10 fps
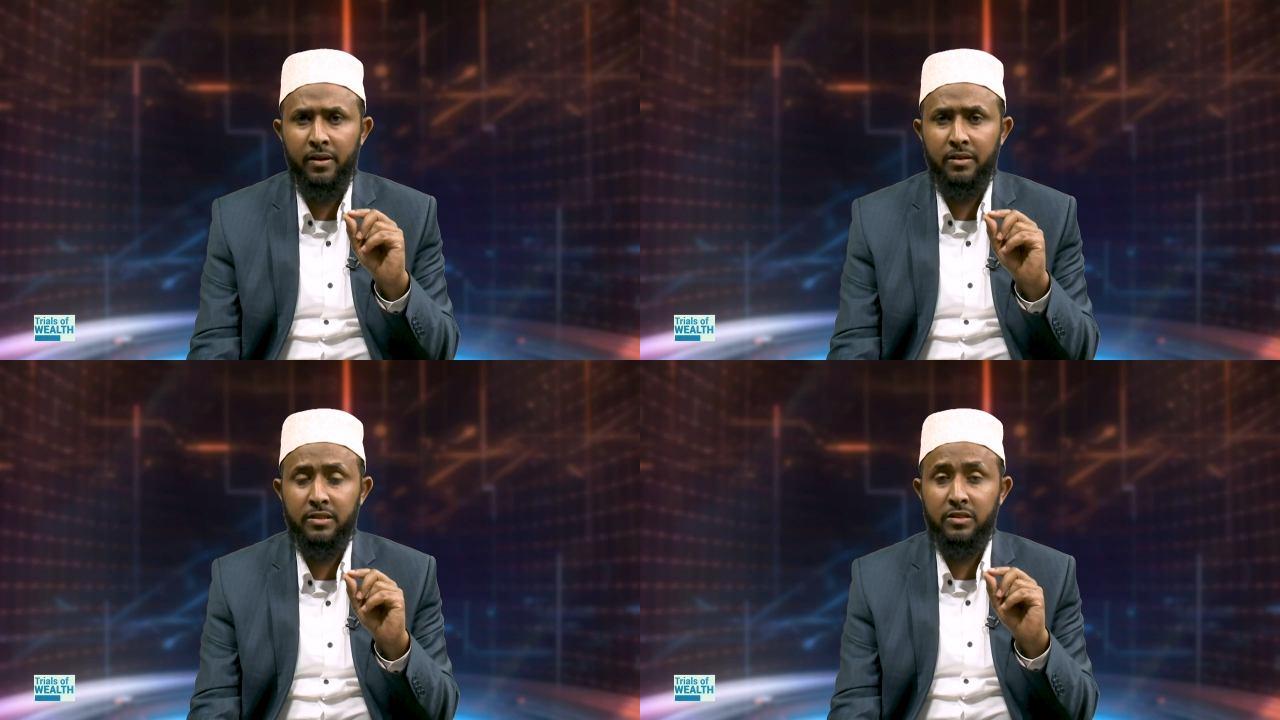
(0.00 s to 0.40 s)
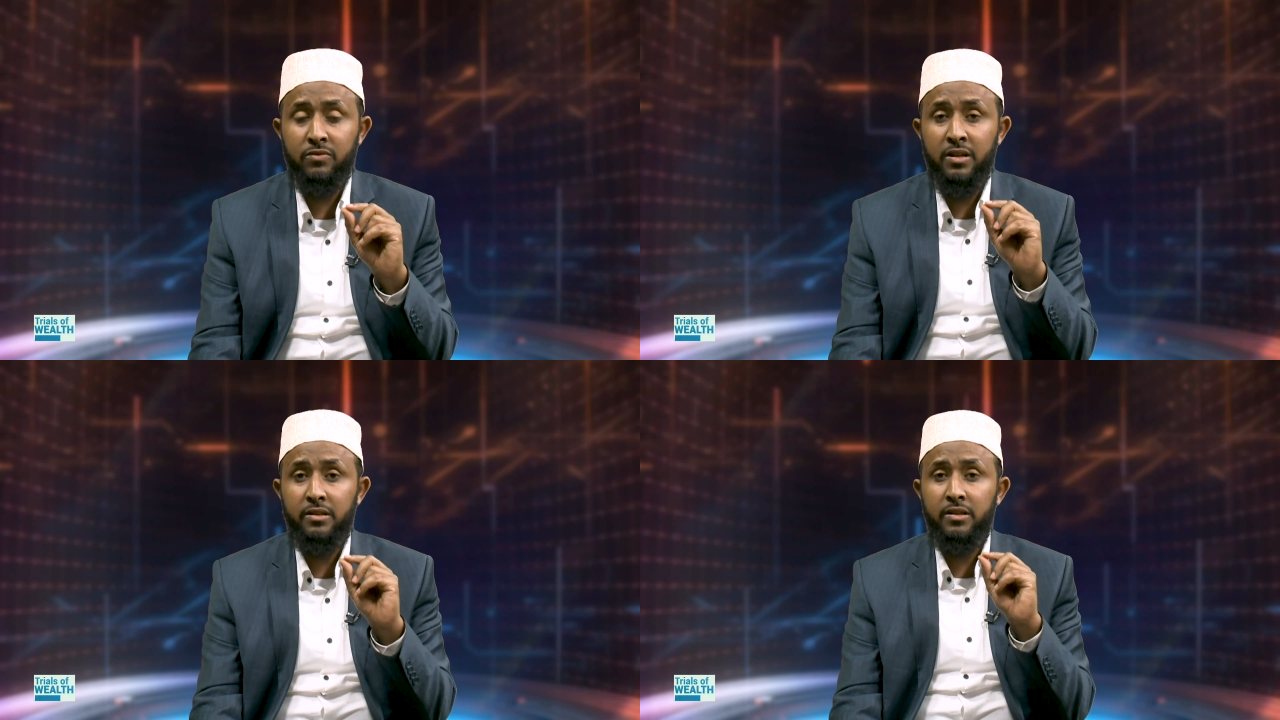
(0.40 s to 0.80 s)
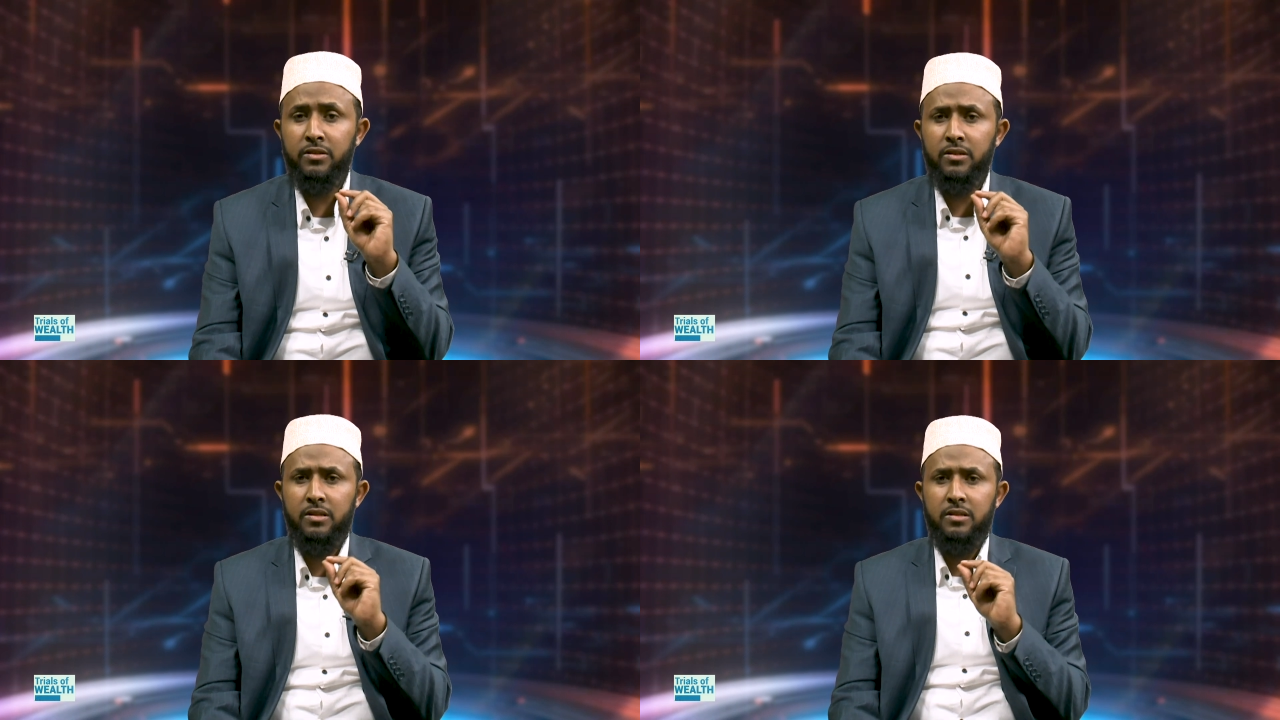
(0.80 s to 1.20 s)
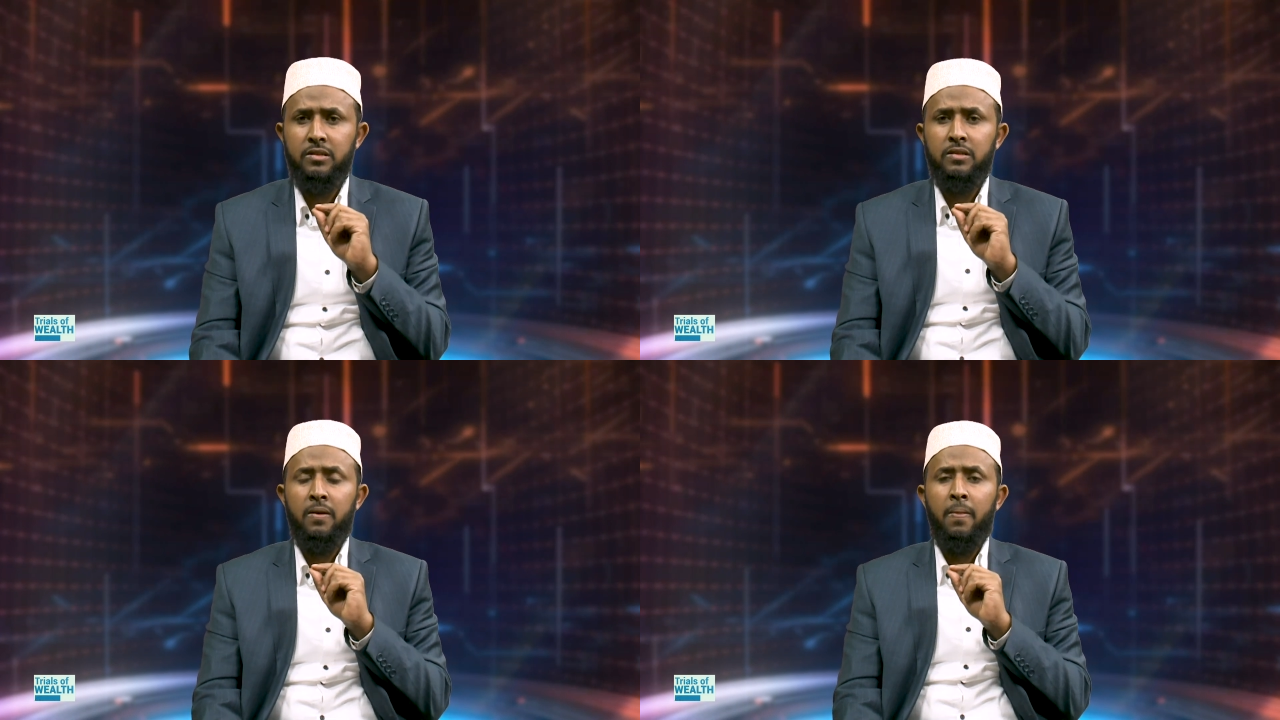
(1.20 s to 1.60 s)
It is very
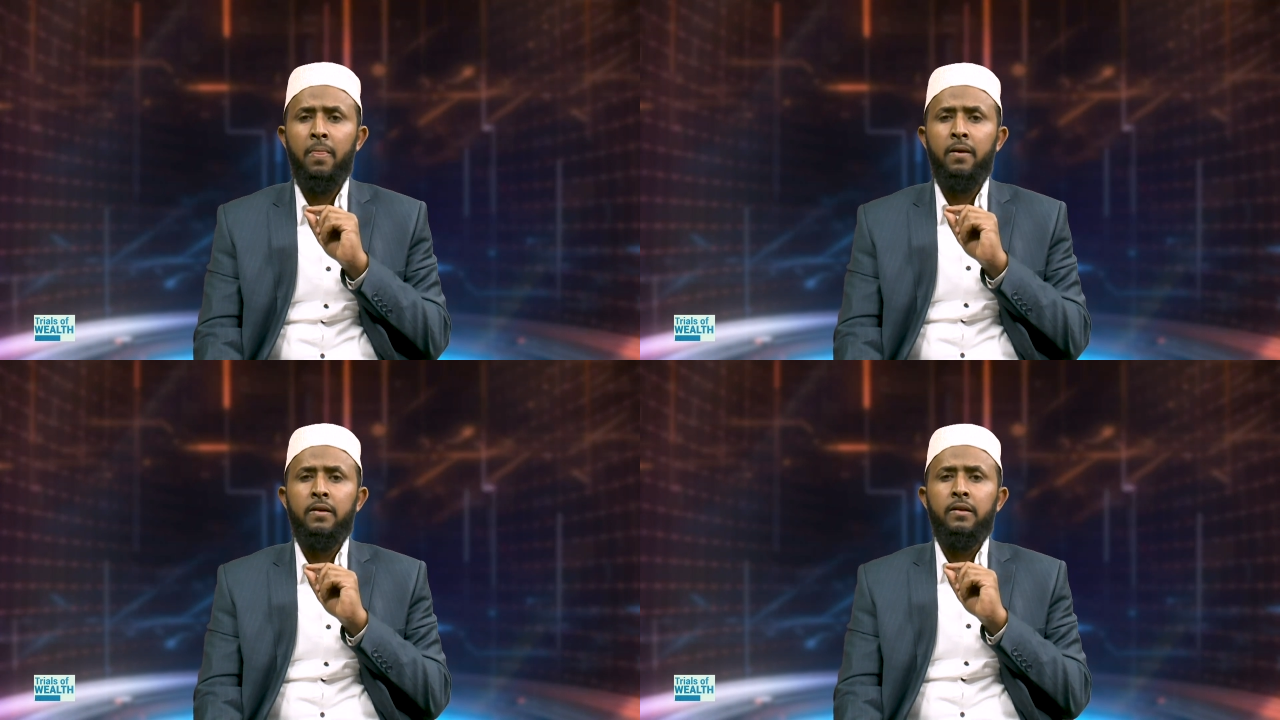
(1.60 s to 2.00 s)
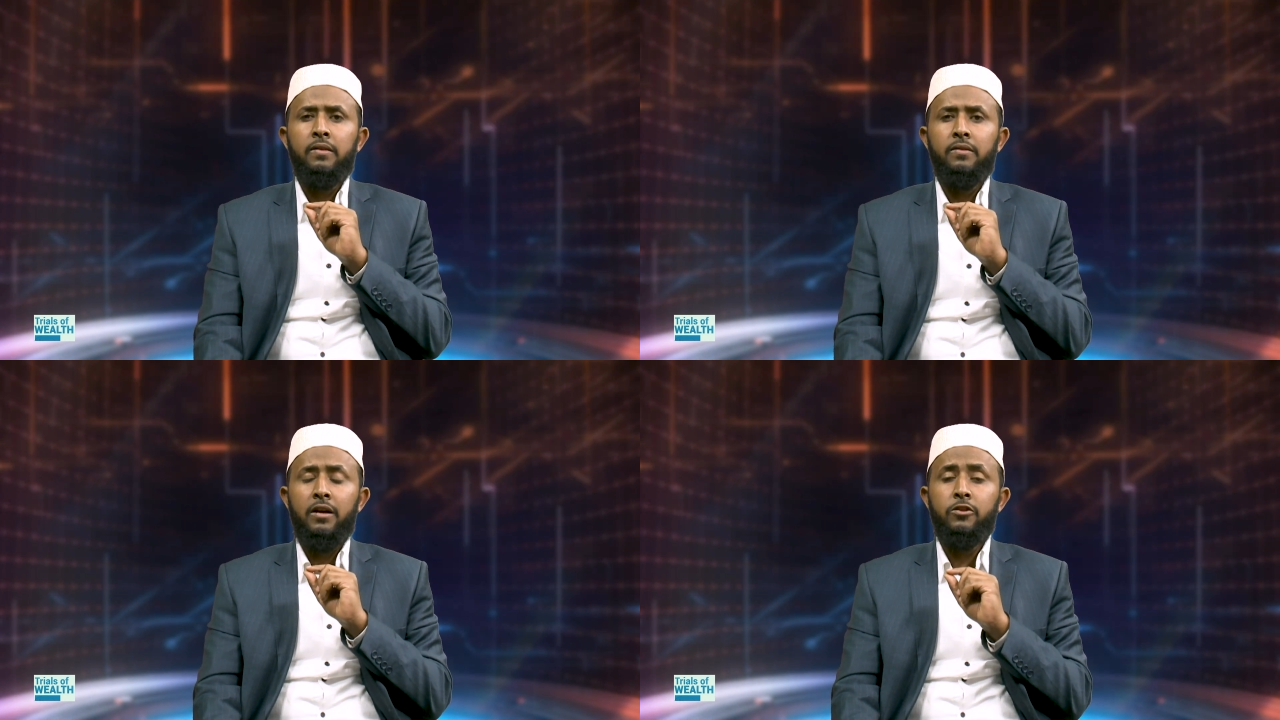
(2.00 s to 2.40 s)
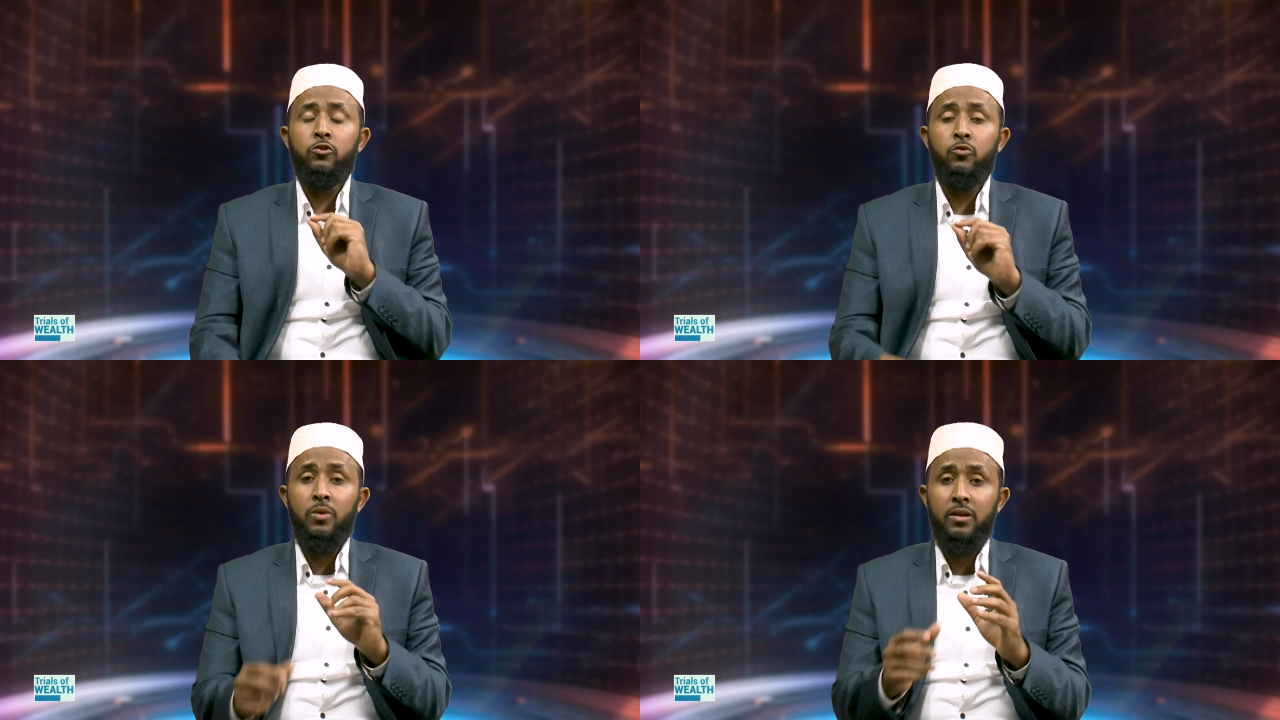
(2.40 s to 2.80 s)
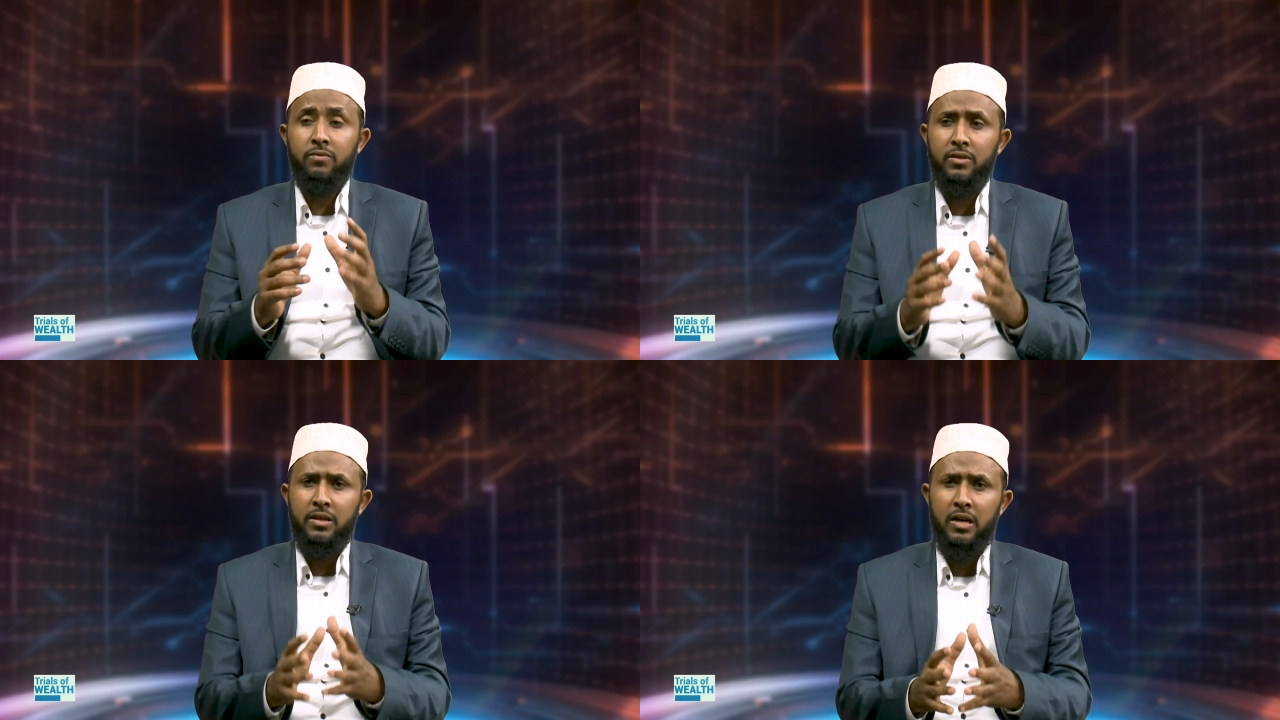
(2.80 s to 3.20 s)
dangerous that you work
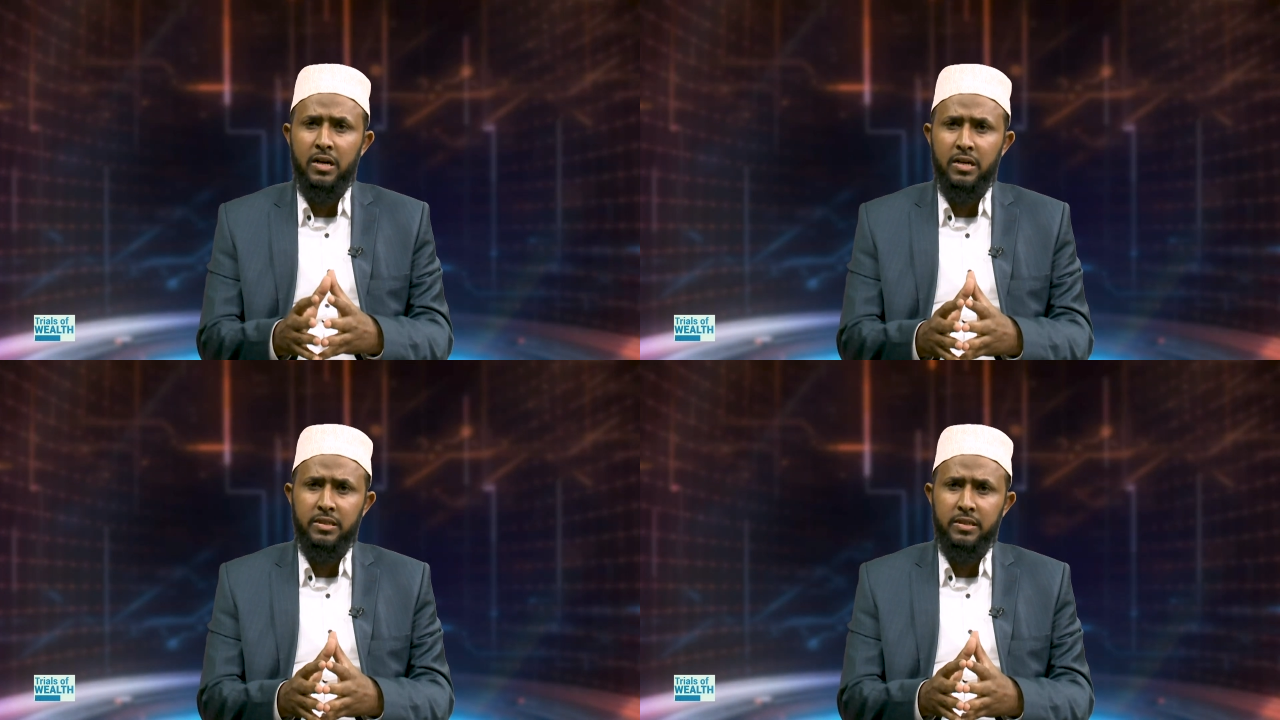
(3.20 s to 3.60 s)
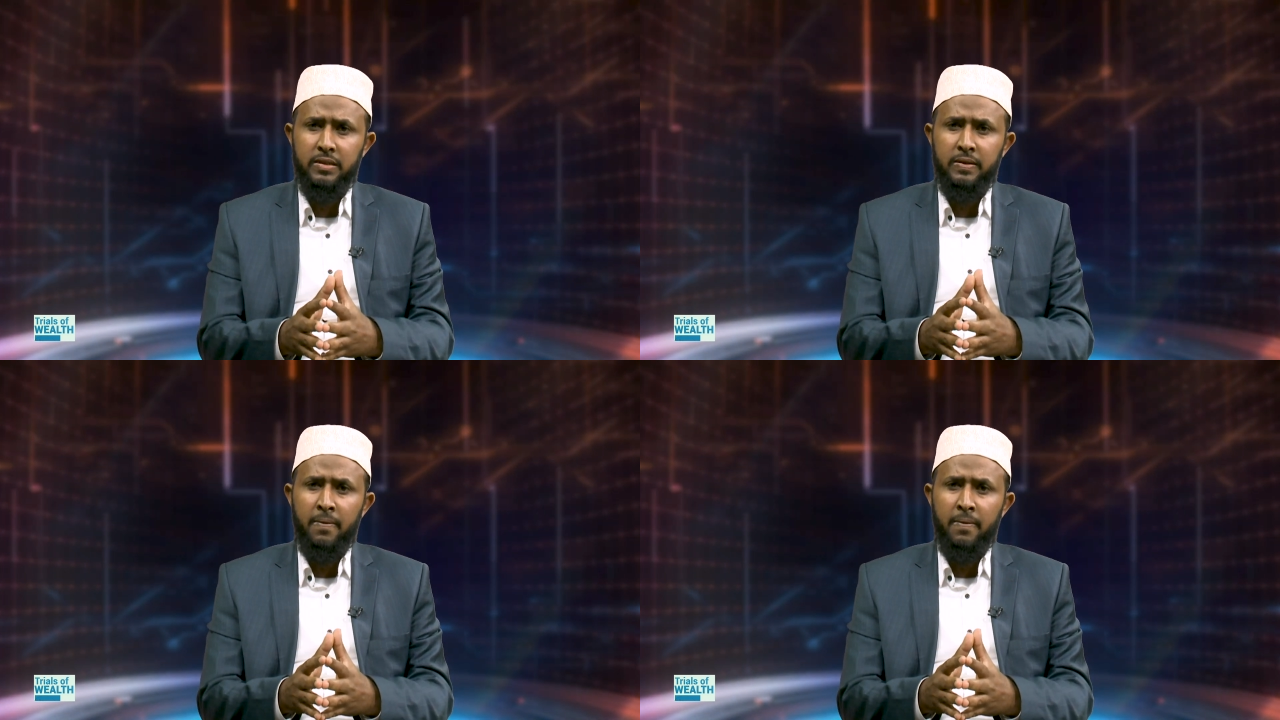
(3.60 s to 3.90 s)
very hard,